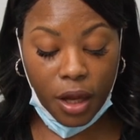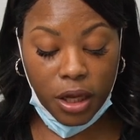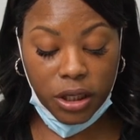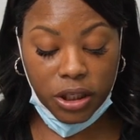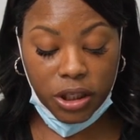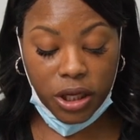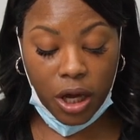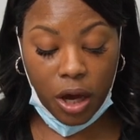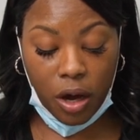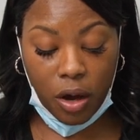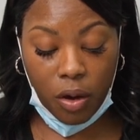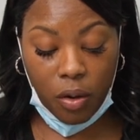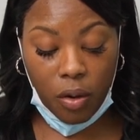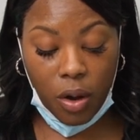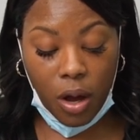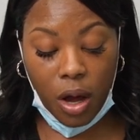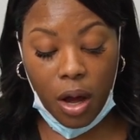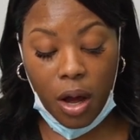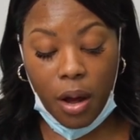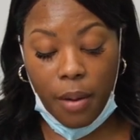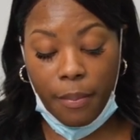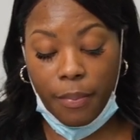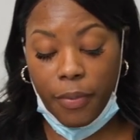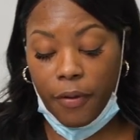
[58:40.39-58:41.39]
So
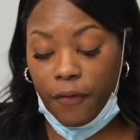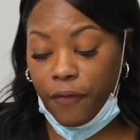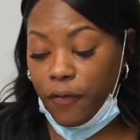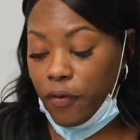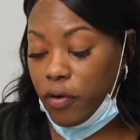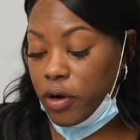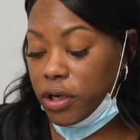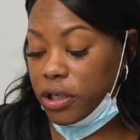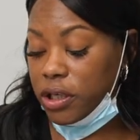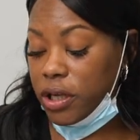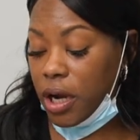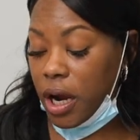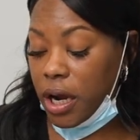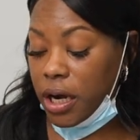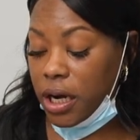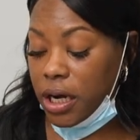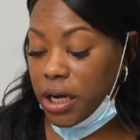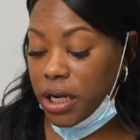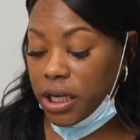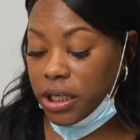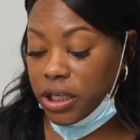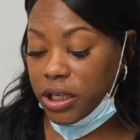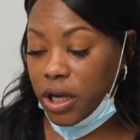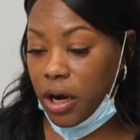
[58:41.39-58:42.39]
before starting
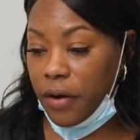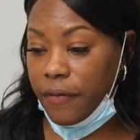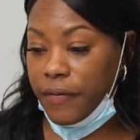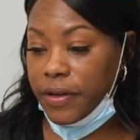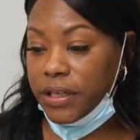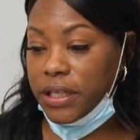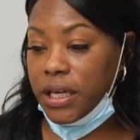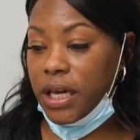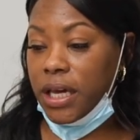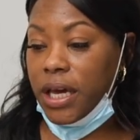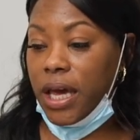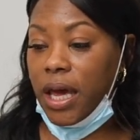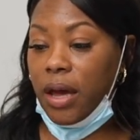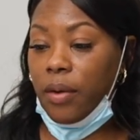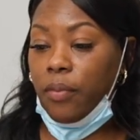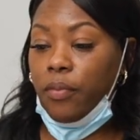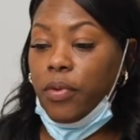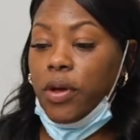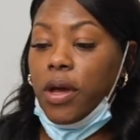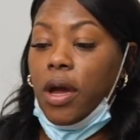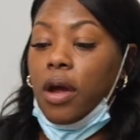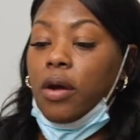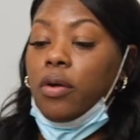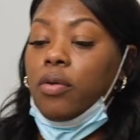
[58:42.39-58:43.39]
this service, again,
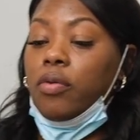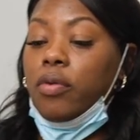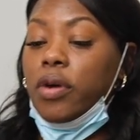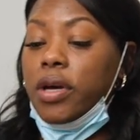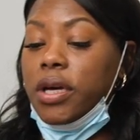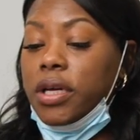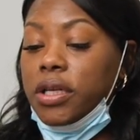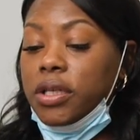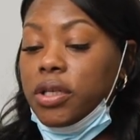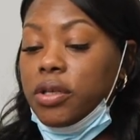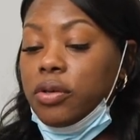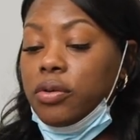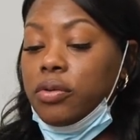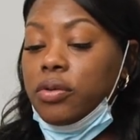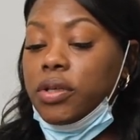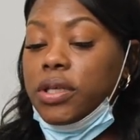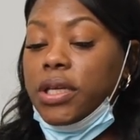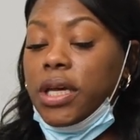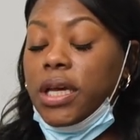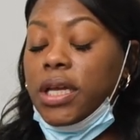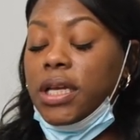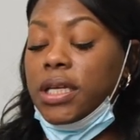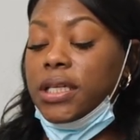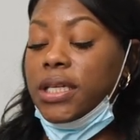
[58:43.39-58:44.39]
we are going to
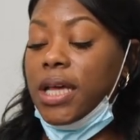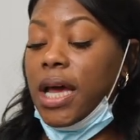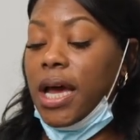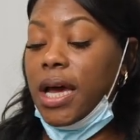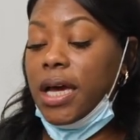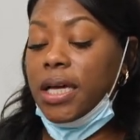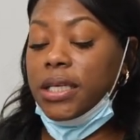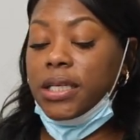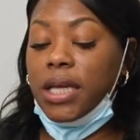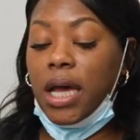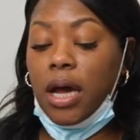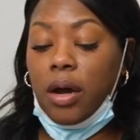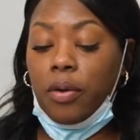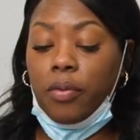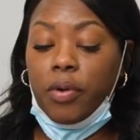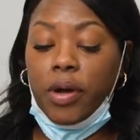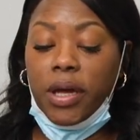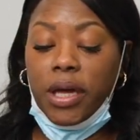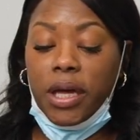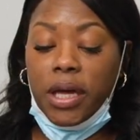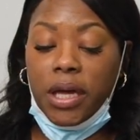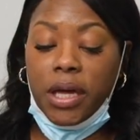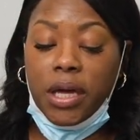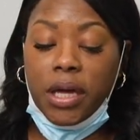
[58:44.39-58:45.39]
sanitize our
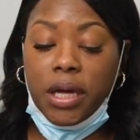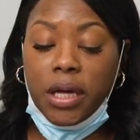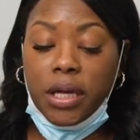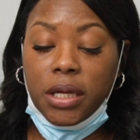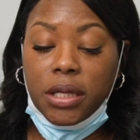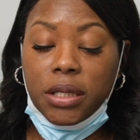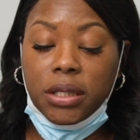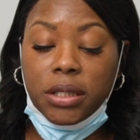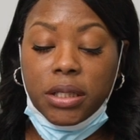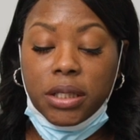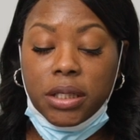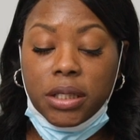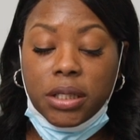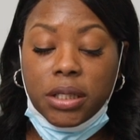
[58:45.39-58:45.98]
hands,